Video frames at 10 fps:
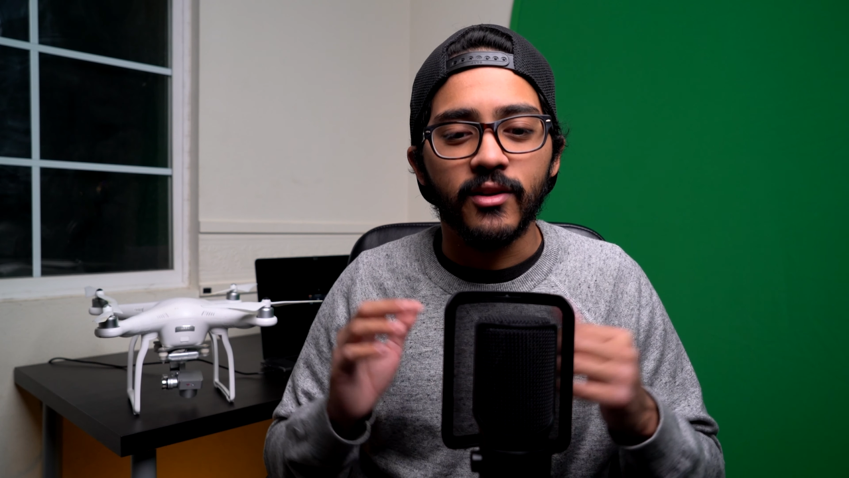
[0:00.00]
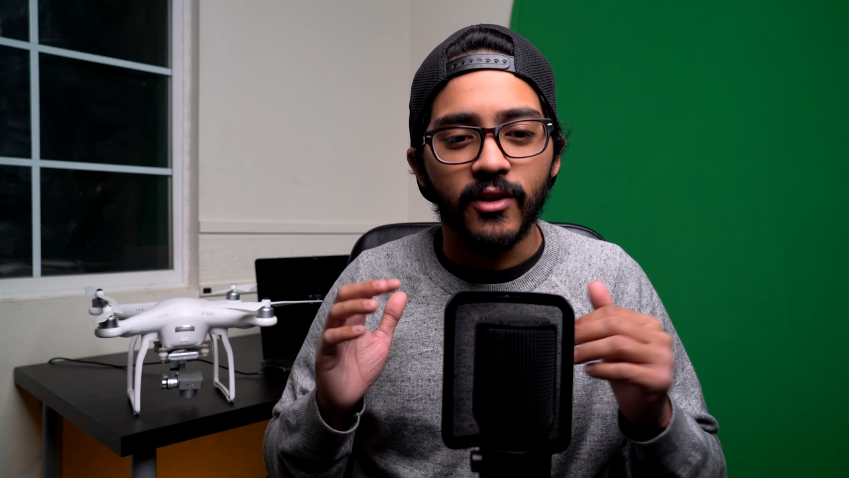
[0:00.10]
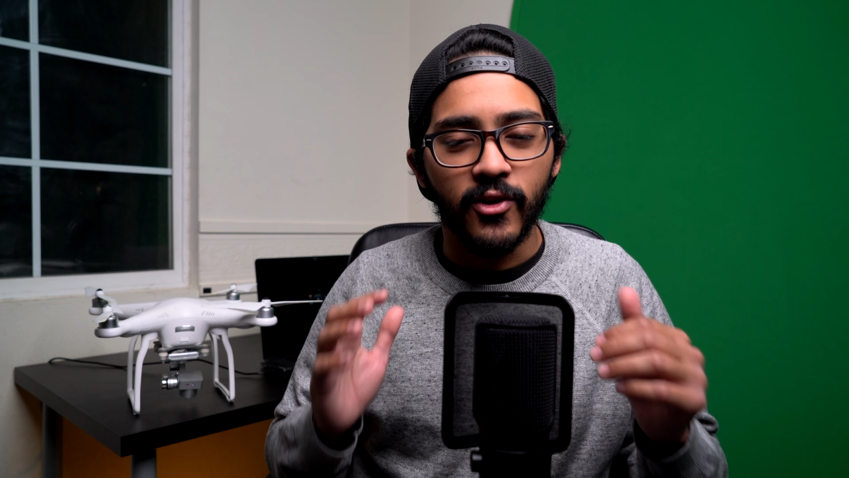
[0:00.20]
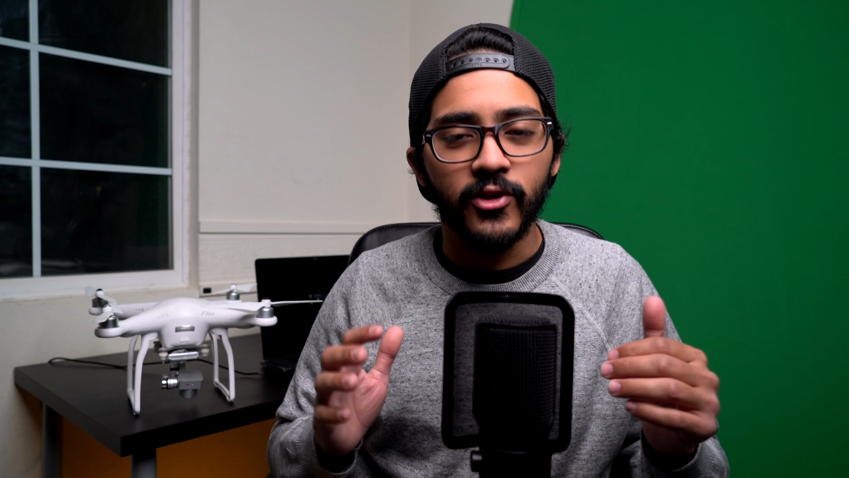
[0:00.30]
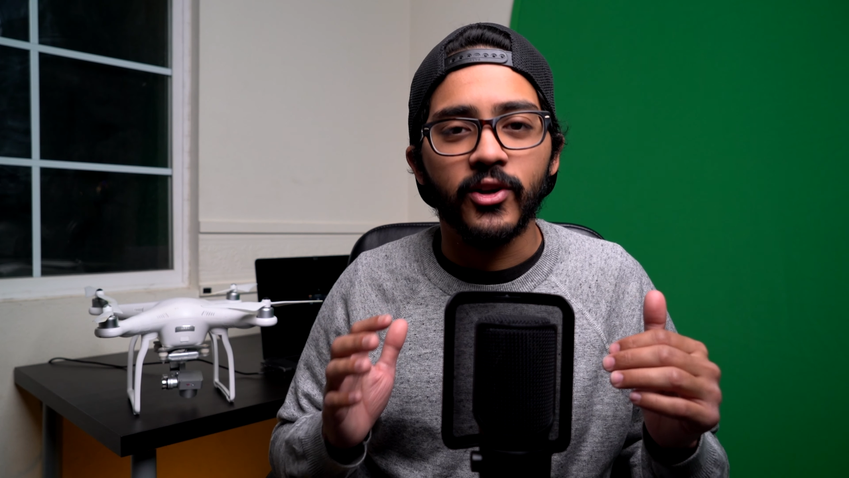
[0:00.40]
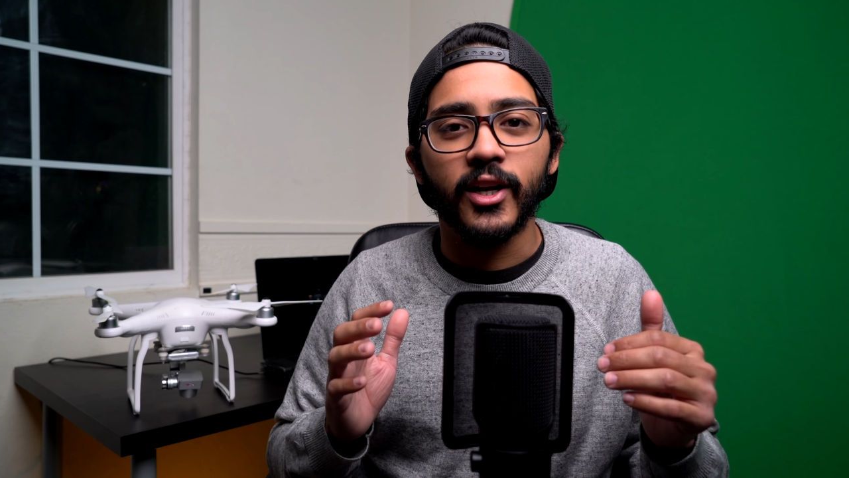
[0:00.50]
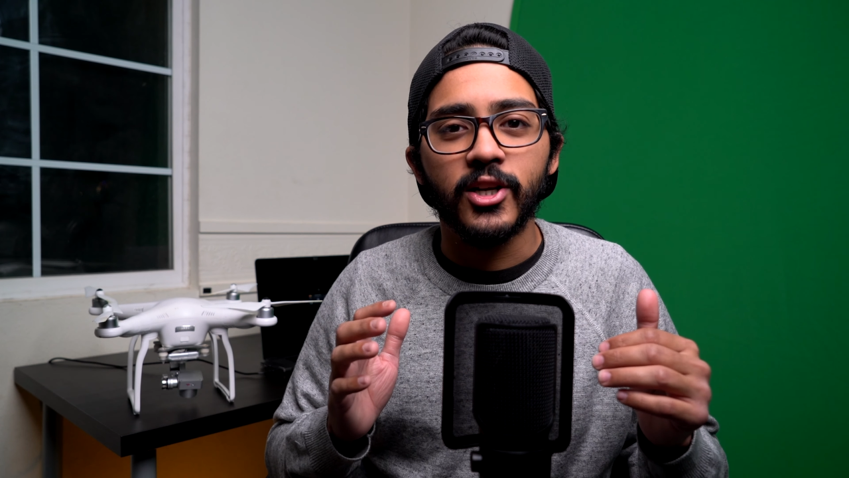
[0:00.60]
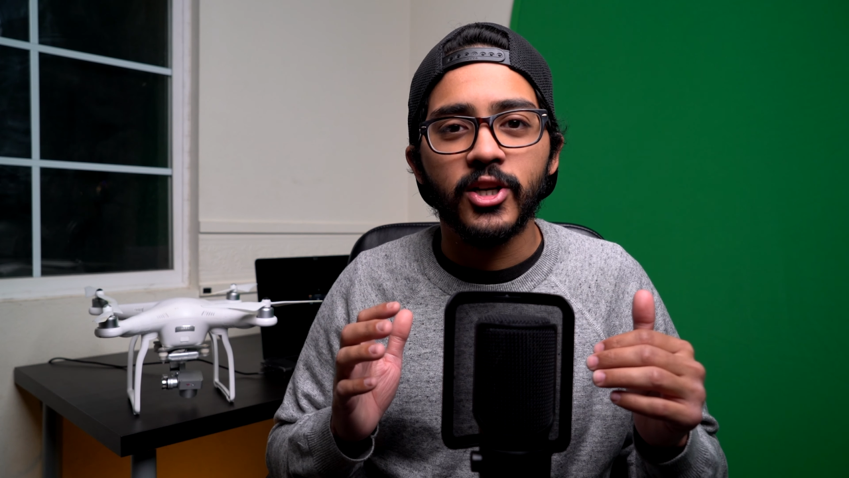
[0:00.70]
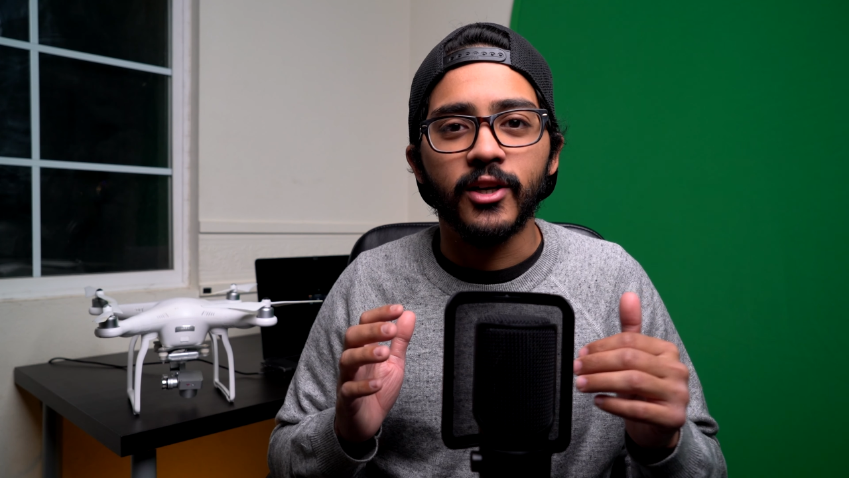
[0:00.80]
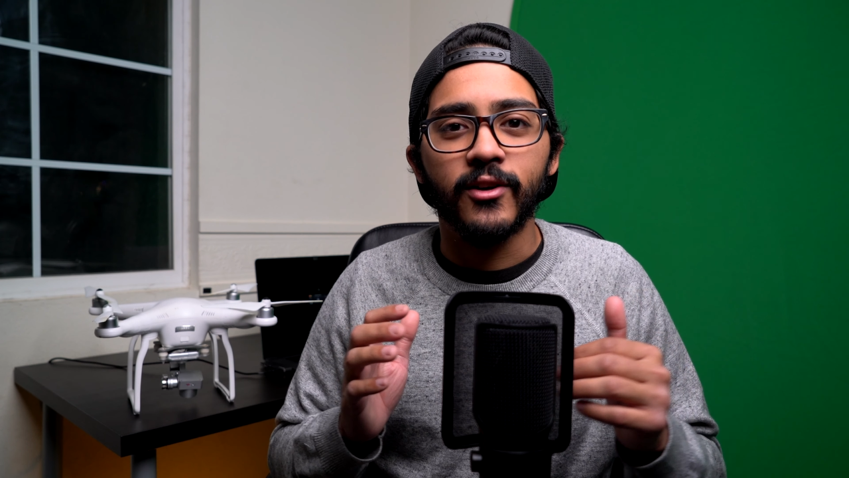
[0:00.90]
you know, you gotta
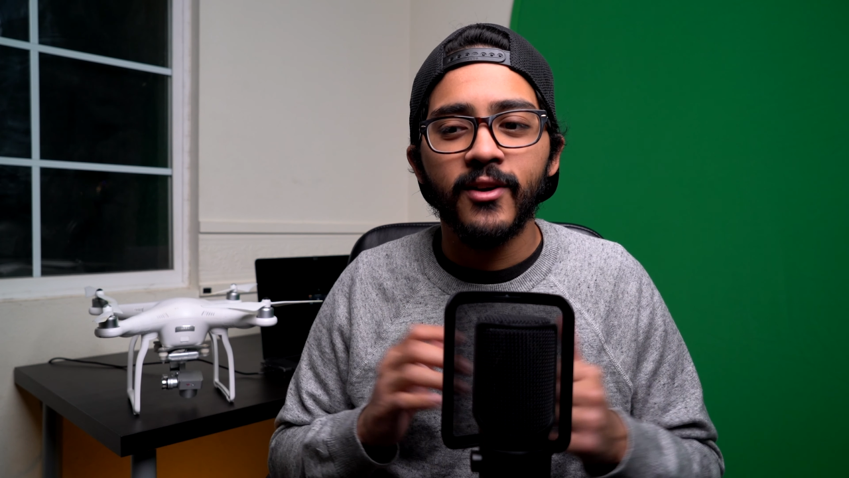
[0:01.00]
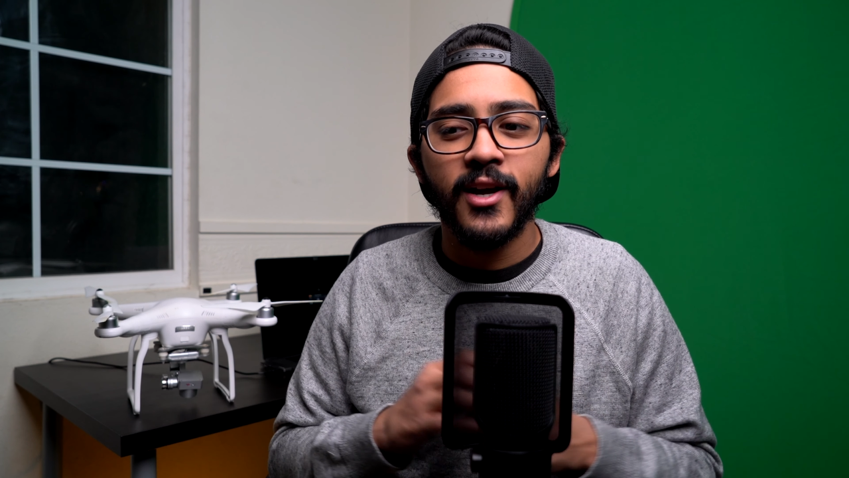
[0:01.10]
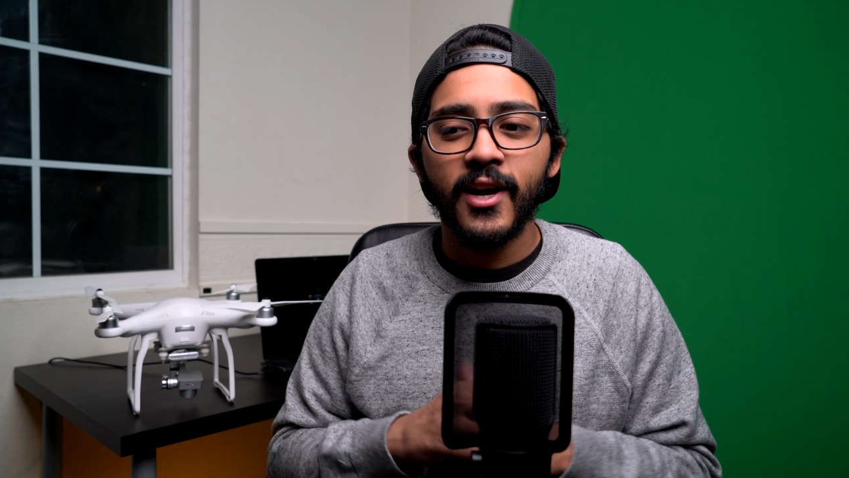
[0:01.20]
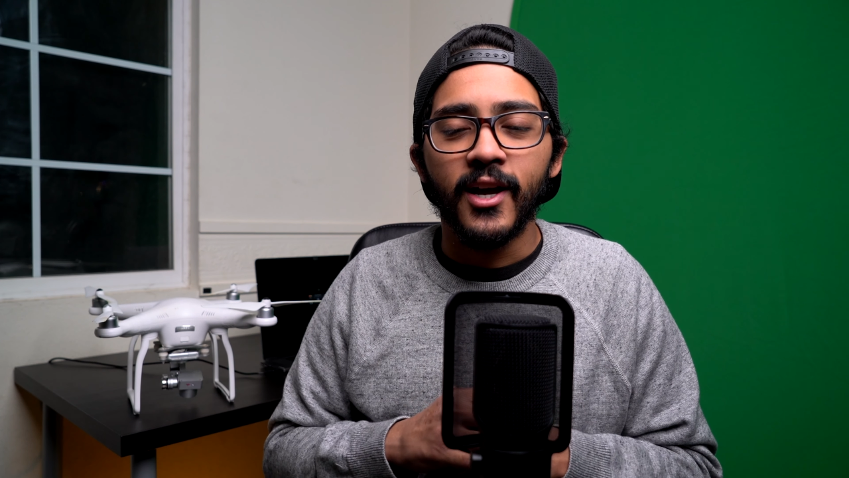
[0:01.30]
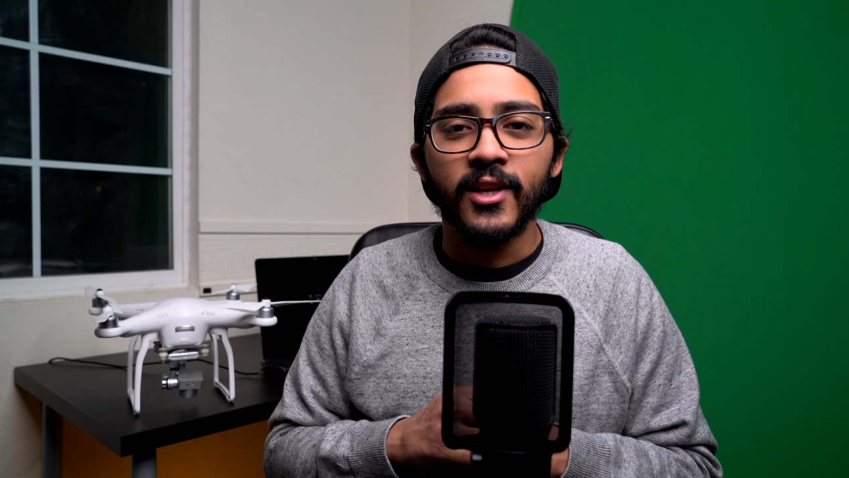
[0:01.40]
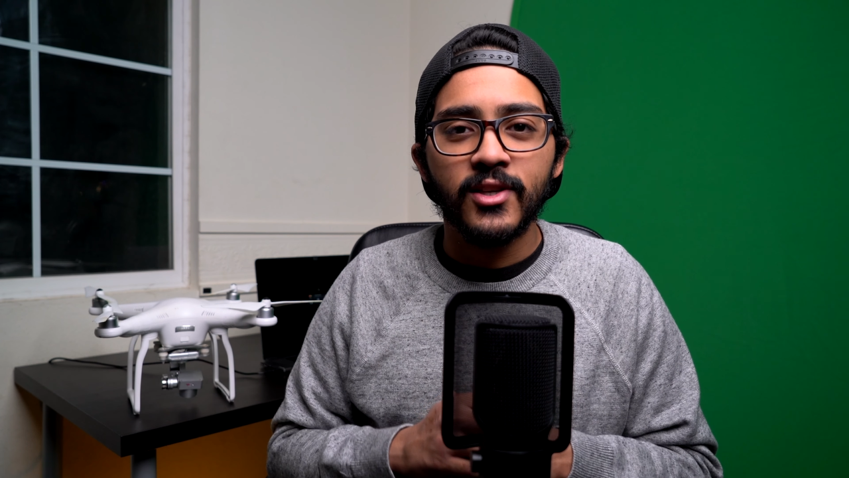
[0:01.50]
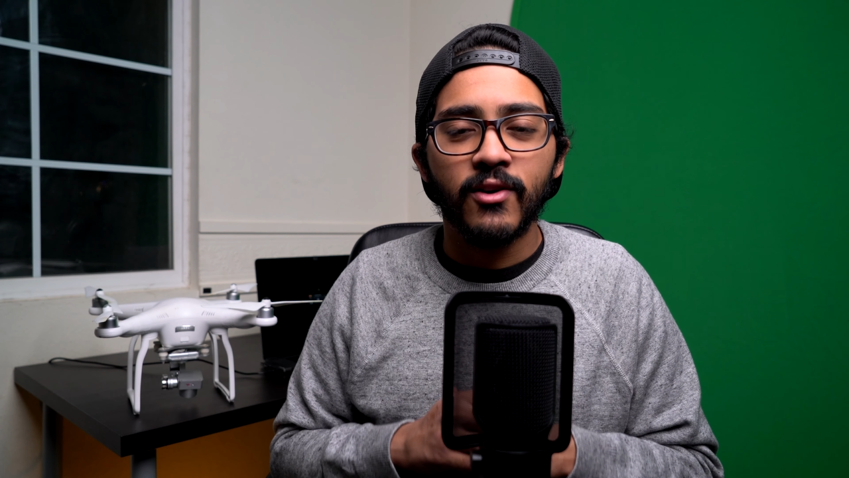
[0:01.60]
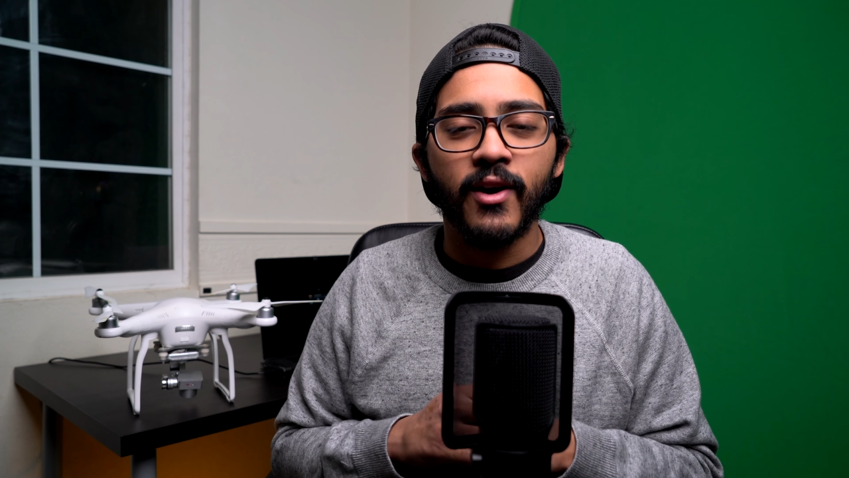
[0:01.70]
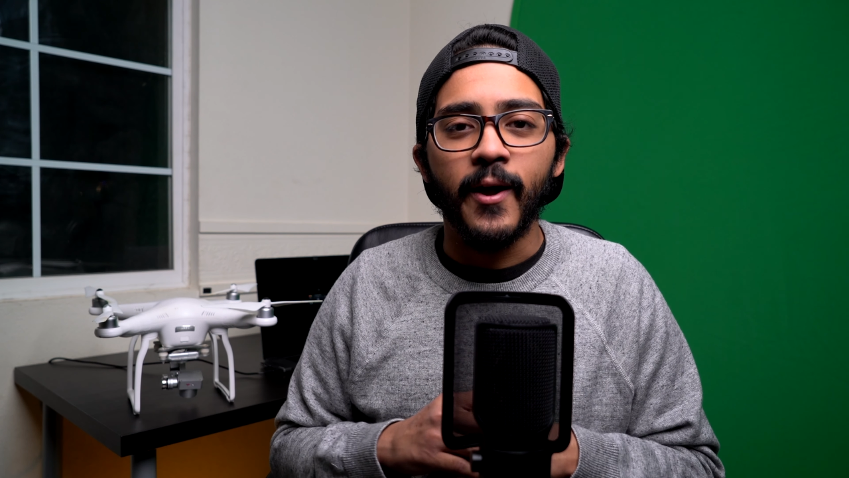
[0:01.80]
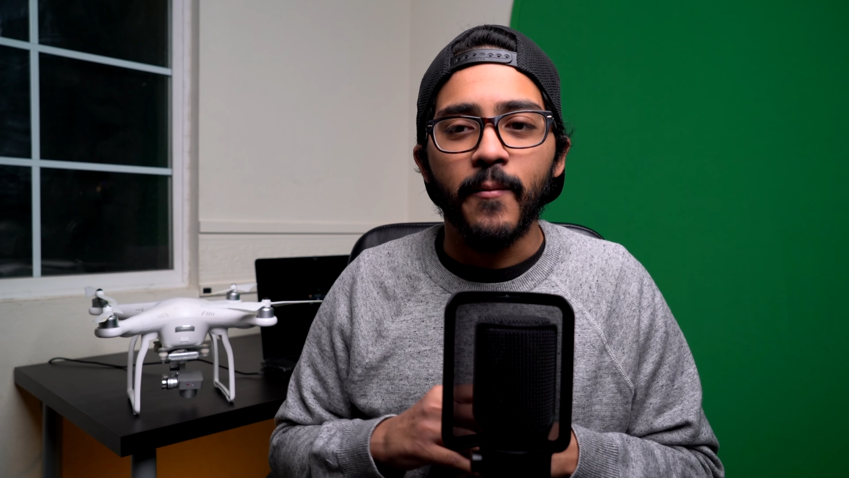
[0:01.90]
chill. It's
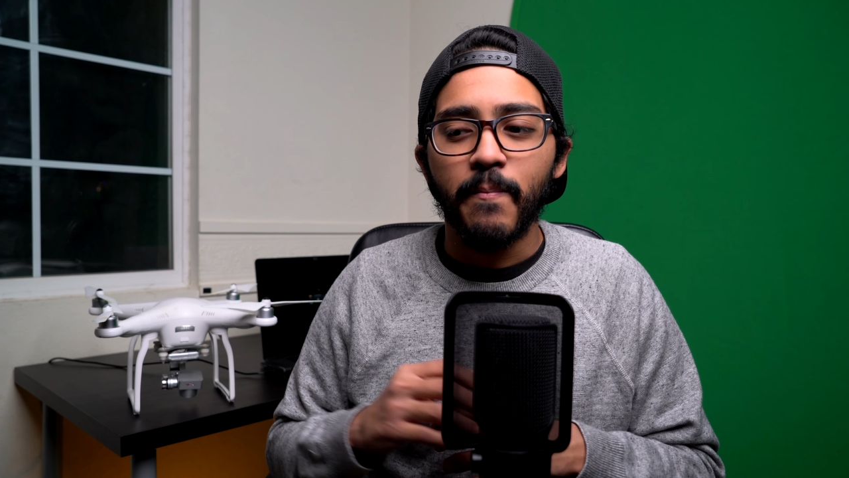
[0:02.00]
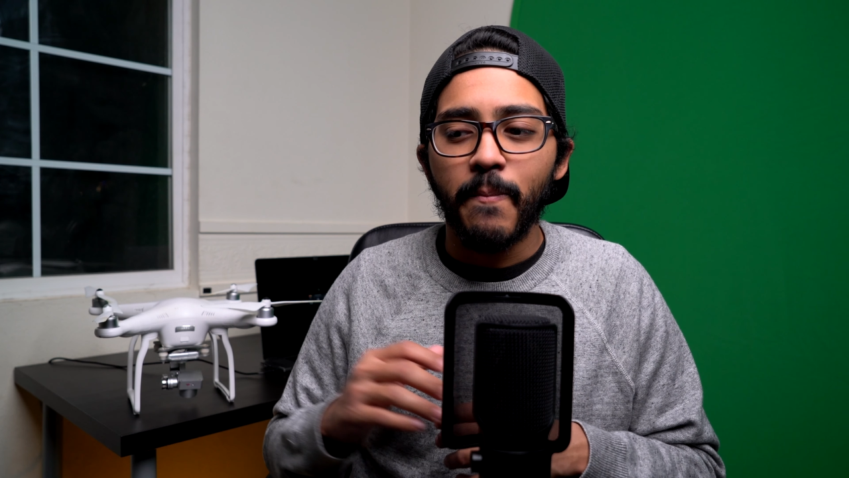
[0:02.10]
alright.